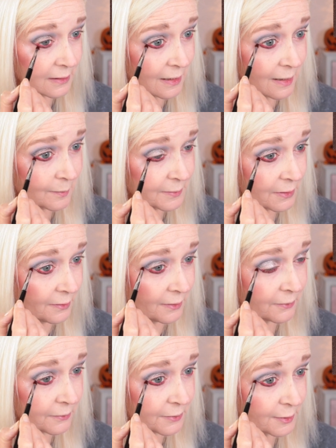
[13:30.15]
Absolutely
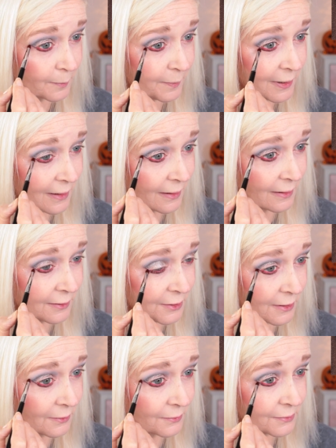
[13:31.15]
gorgeous. The
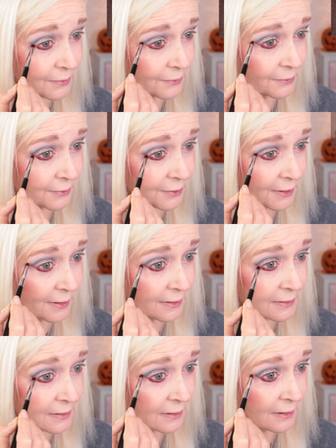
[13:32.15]
packaging looks
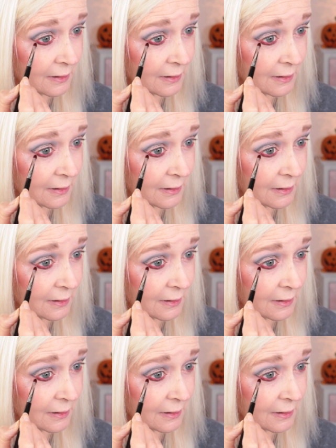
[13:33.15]
gorgeous.